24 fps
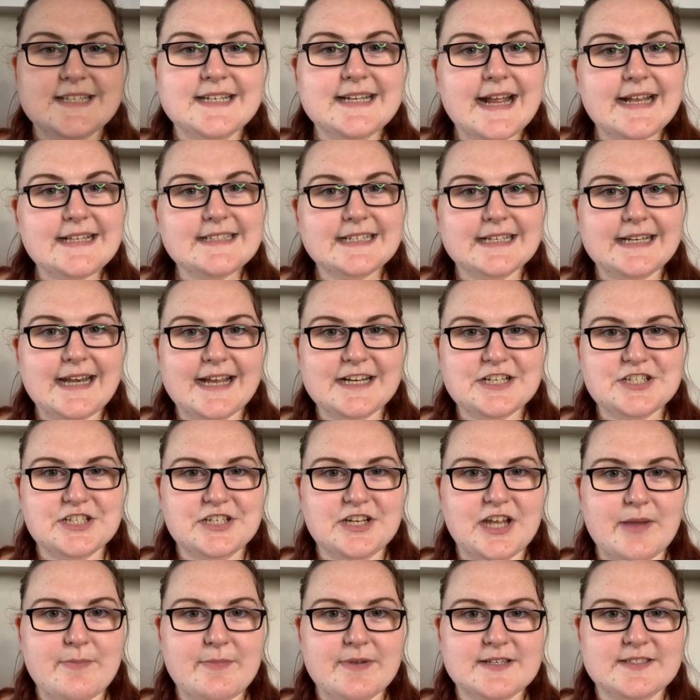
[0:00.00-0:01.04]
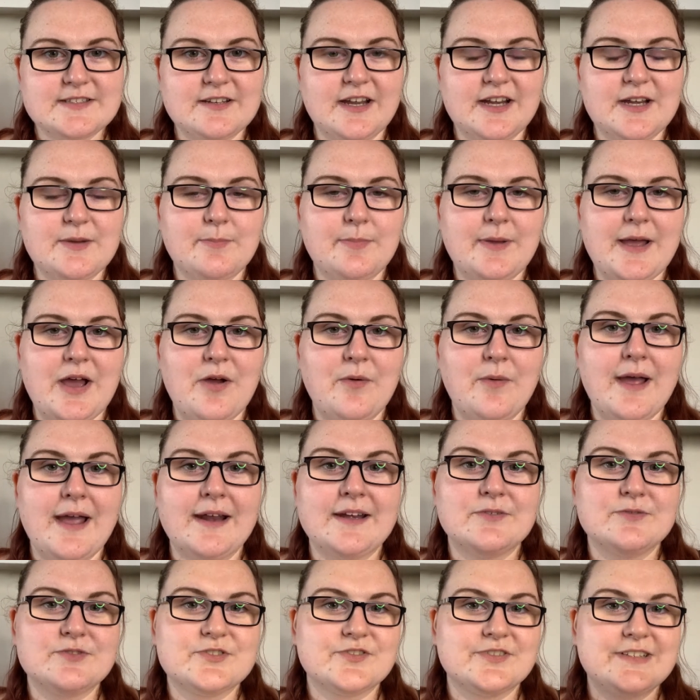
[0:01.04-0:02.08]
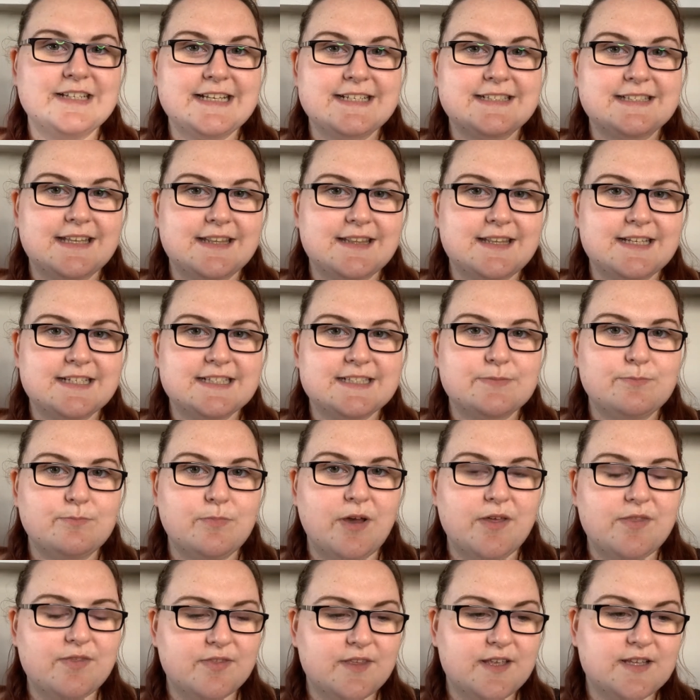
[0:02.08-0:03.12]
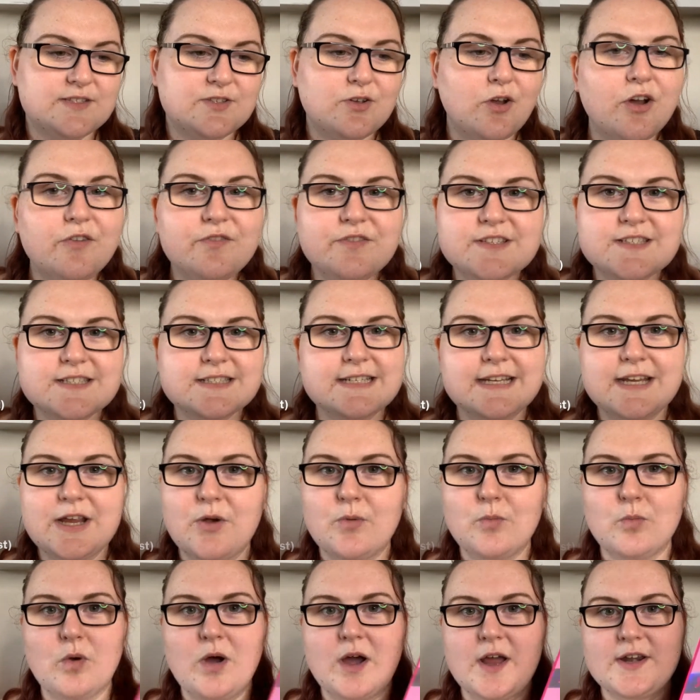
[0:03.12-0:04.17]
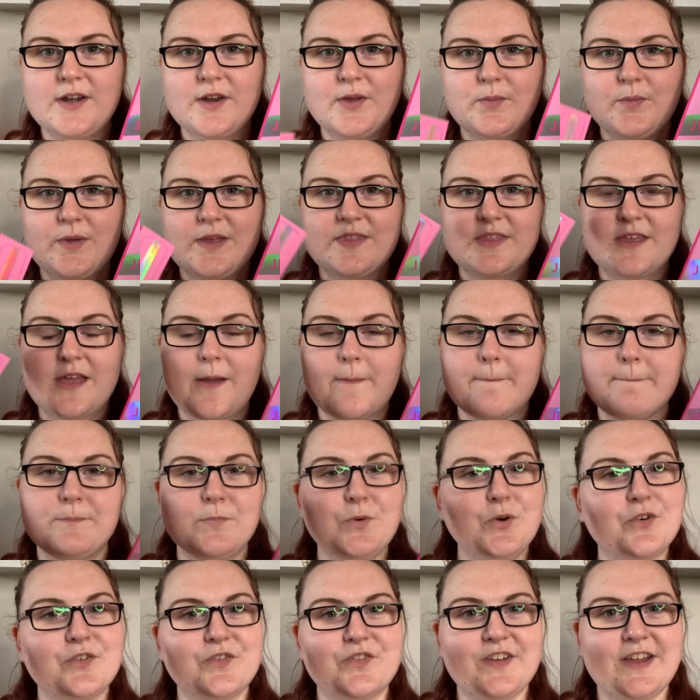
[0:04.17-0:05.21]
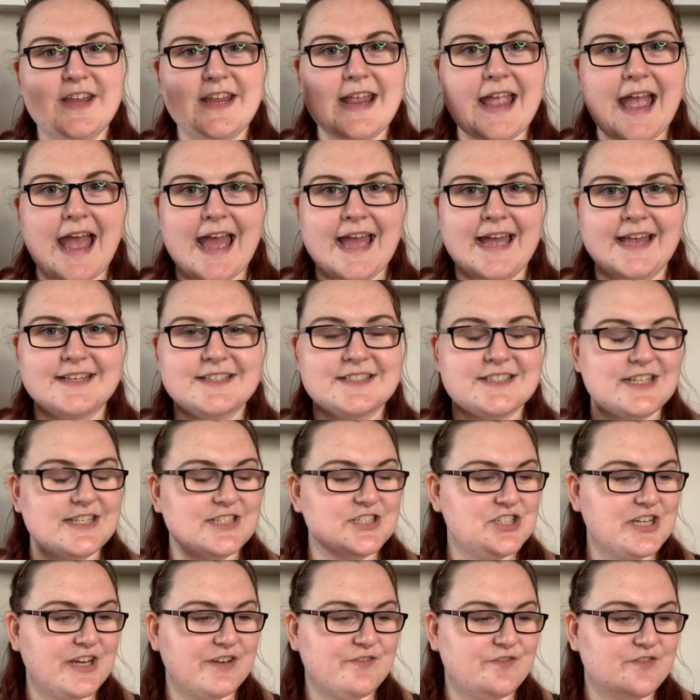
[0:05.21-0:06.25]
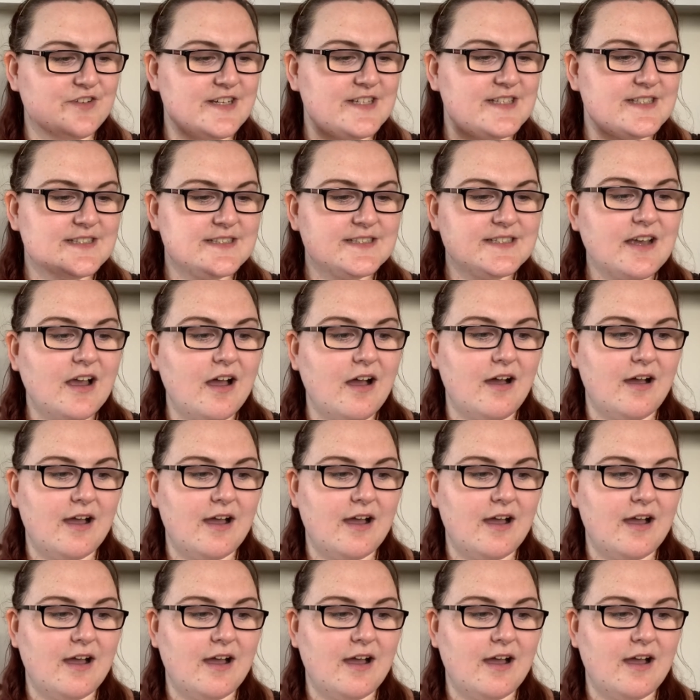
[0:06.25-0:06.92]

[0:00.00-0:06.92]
next collection I'm excited about, and it was released this month, is obviously one with Morphe and Jeffree Star.